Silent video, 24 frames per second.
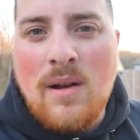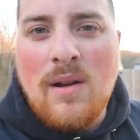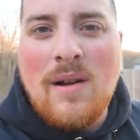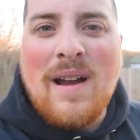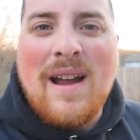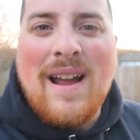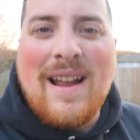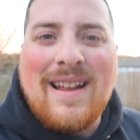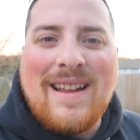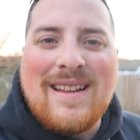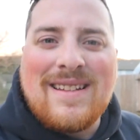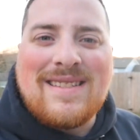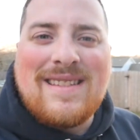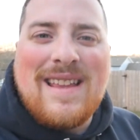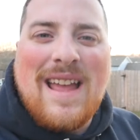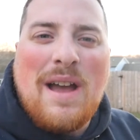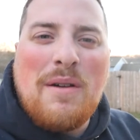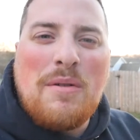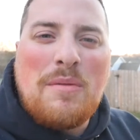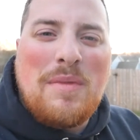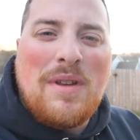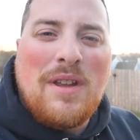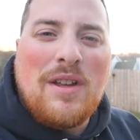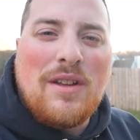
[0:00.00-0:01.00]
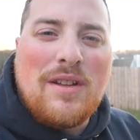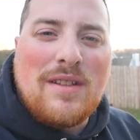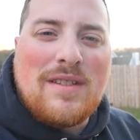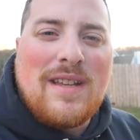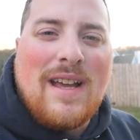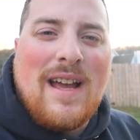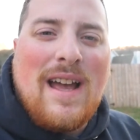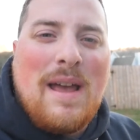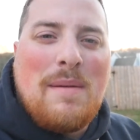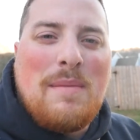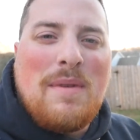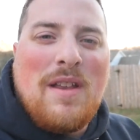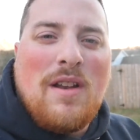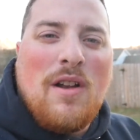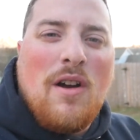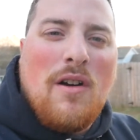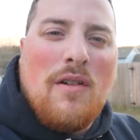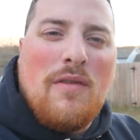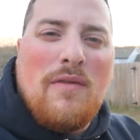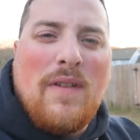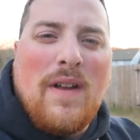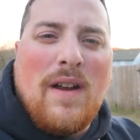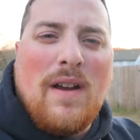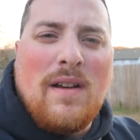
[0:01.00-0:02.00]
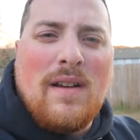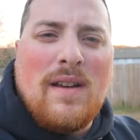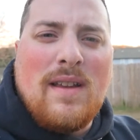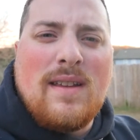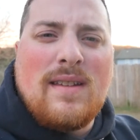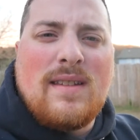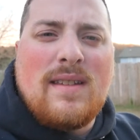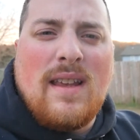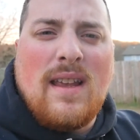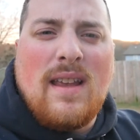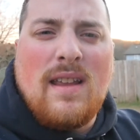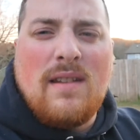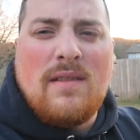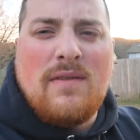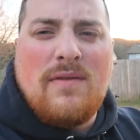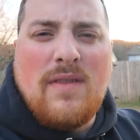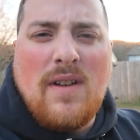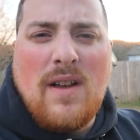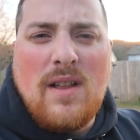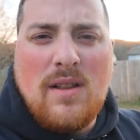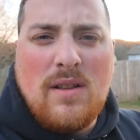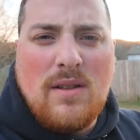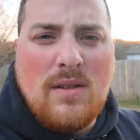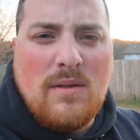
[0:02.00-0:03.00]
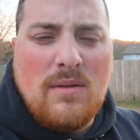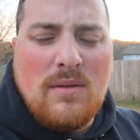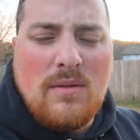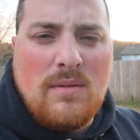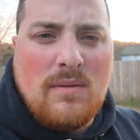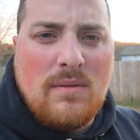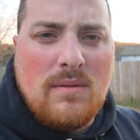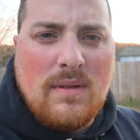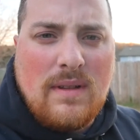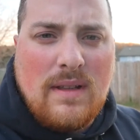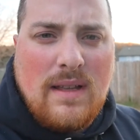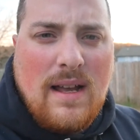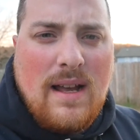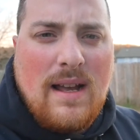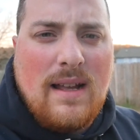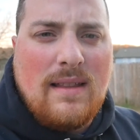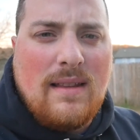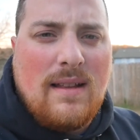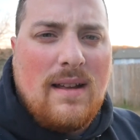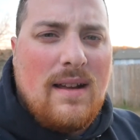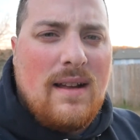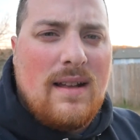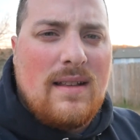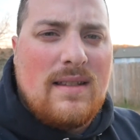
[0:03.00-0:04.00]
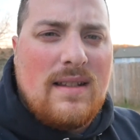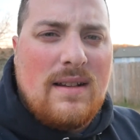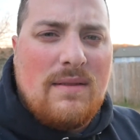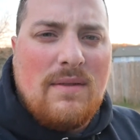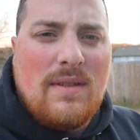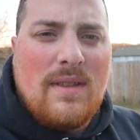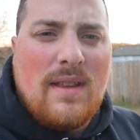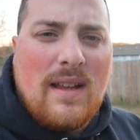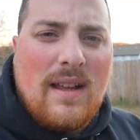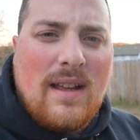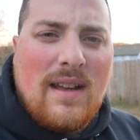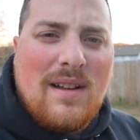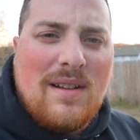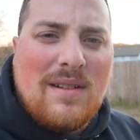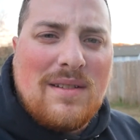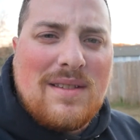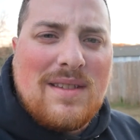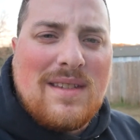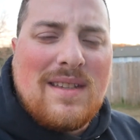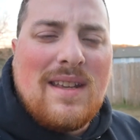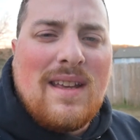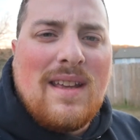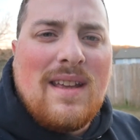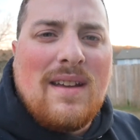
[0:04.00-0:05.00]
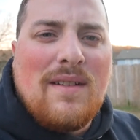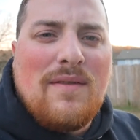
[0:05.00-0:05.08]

right, I guess now would be a good time, in all fairness, and follow the guidelines and everything else.